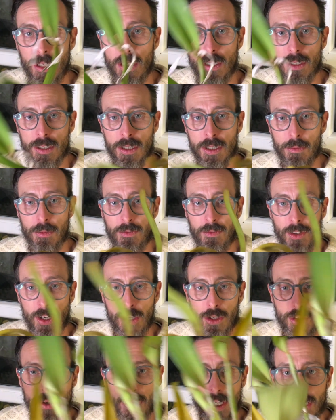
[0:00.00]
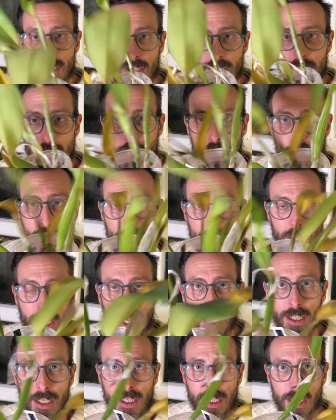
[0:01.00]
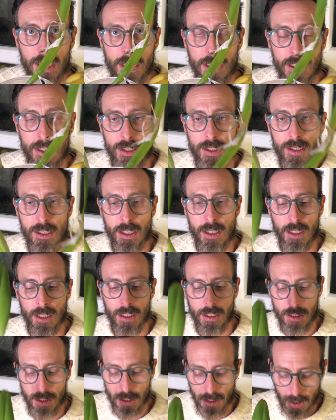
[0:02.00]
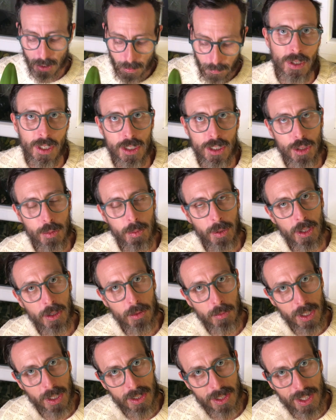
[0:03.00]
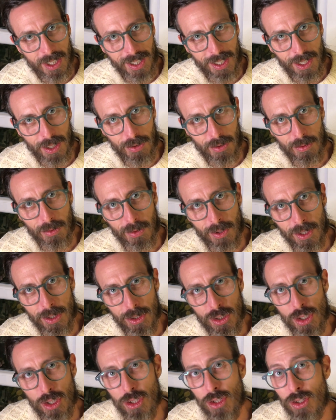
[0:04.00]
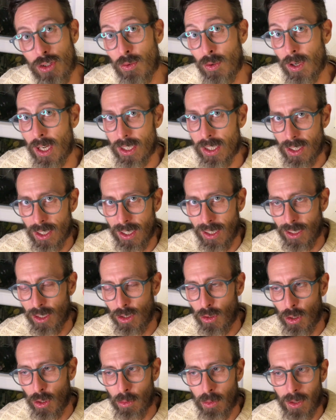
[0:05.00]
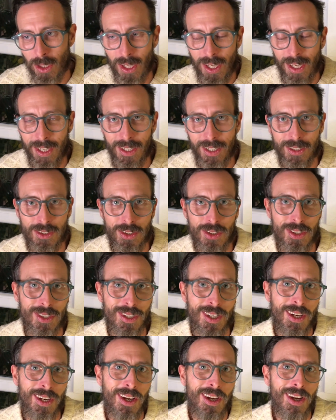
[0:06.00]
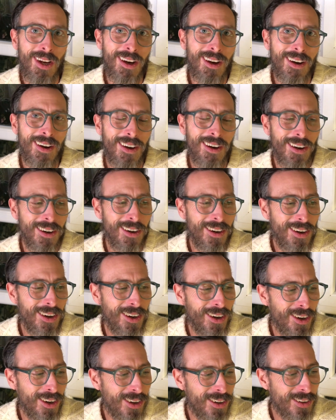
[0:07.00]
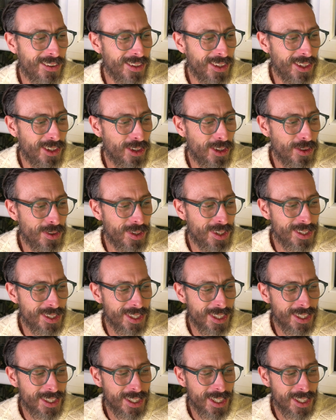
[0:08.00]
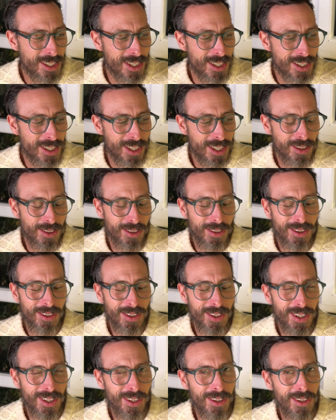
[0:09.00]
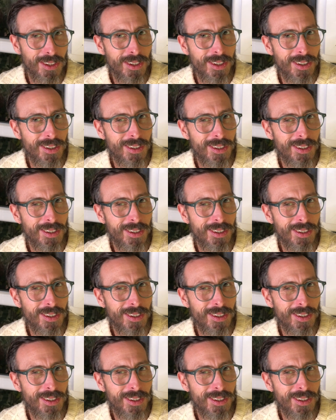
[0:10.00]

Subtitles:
some of our crazy shenanigans and experimenting and stressing your plants, you know, isn't necessarily